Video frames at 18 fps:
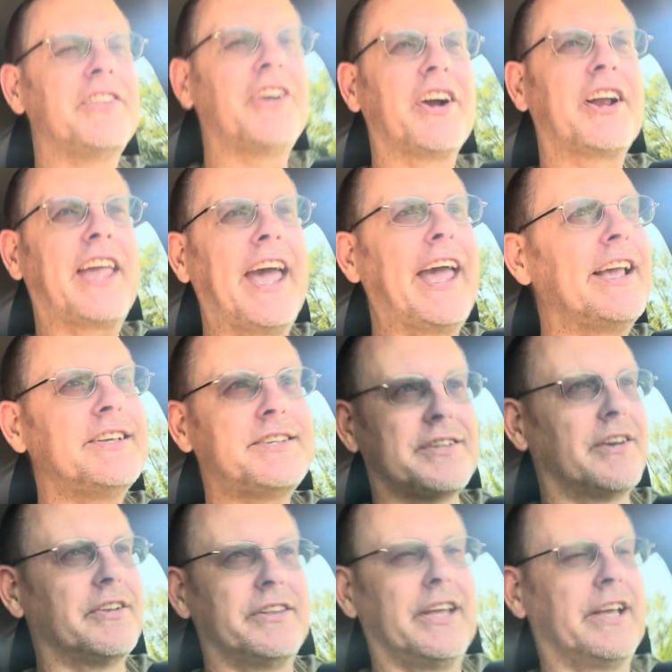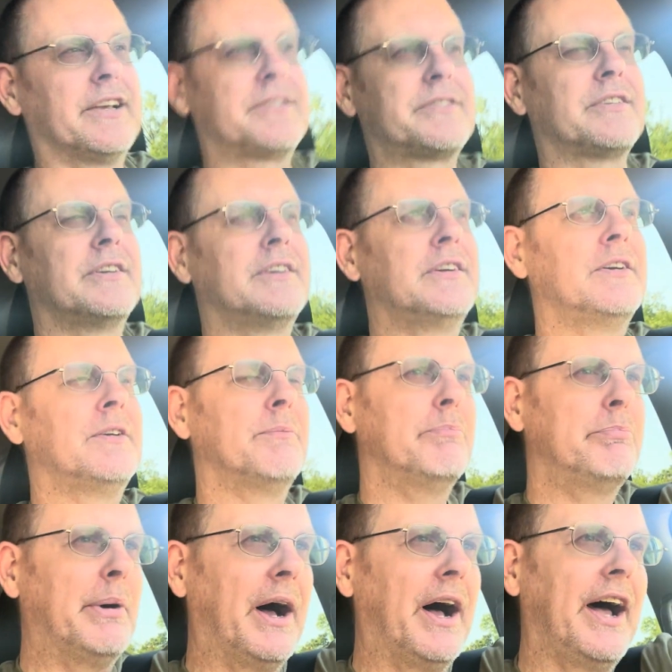their case on this.
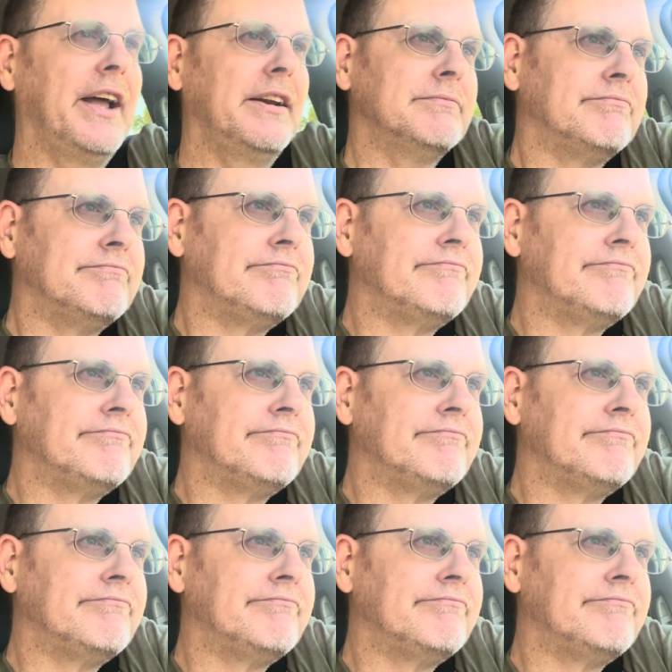But